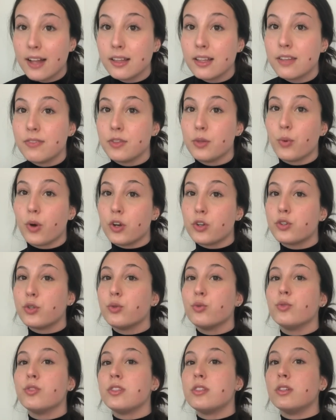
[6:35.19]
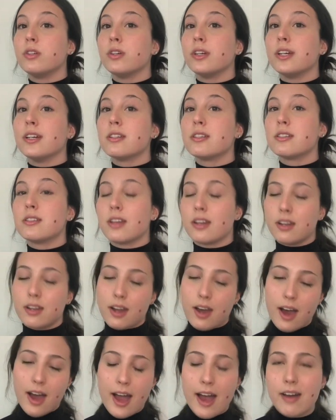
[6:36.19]
if you are too serious and
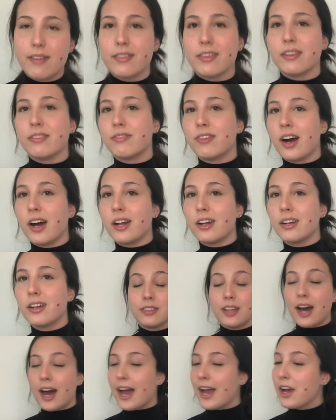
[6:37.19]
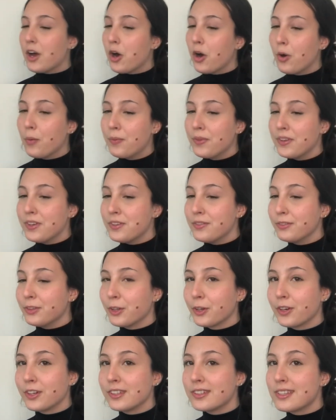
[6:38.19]
not having fun. I hope that you've
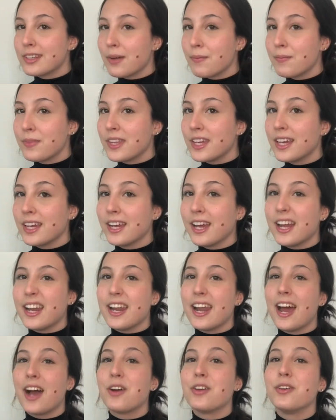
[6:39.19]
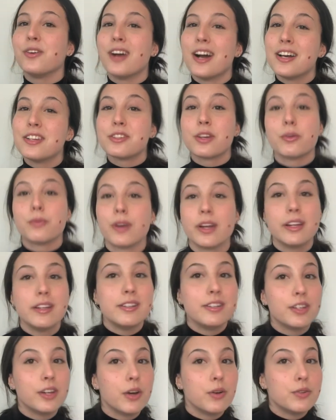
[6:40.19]
learned something and now you guys are ready
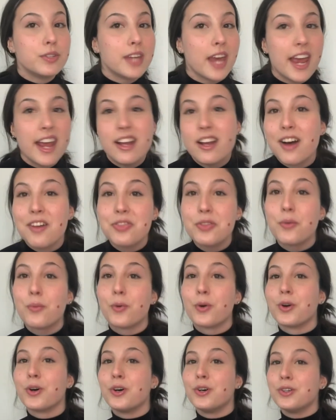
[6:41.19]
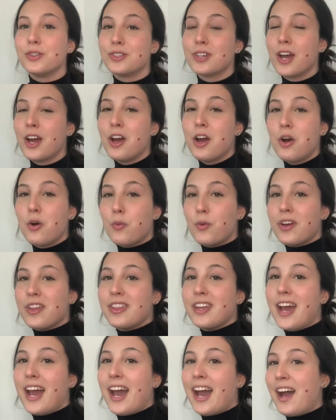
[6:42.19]
to go take on the world with
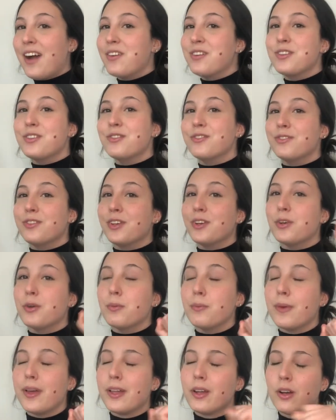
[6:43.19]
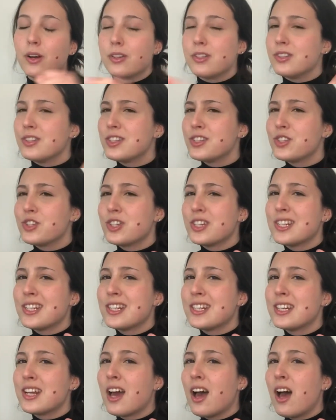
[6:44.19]
how to film an
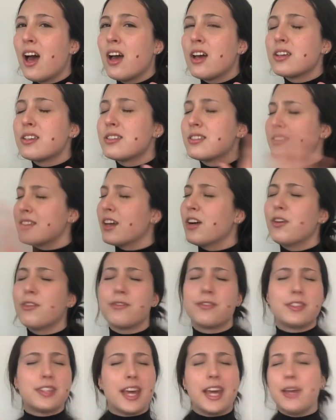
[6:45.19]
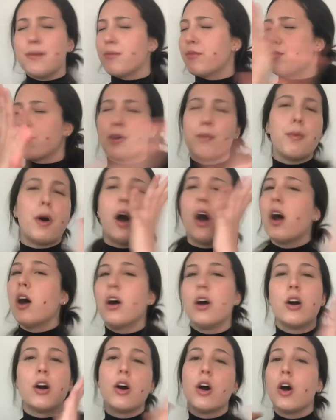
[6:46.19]
audition self-tape from
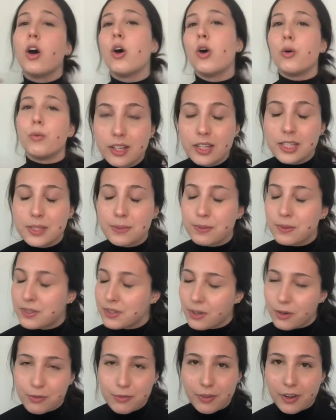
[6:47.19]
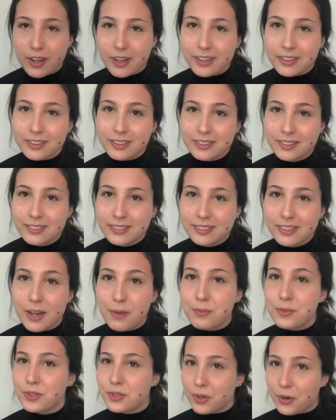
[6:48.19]
home. It's been so fun. I'm
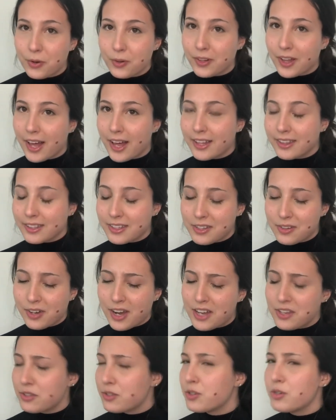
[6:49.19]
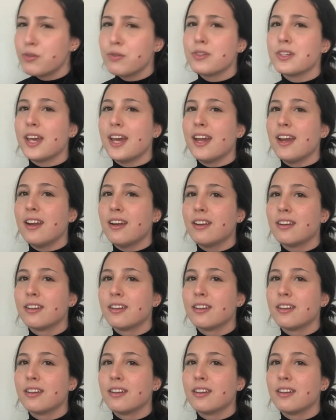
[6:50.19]
so glad that you guys tuned in,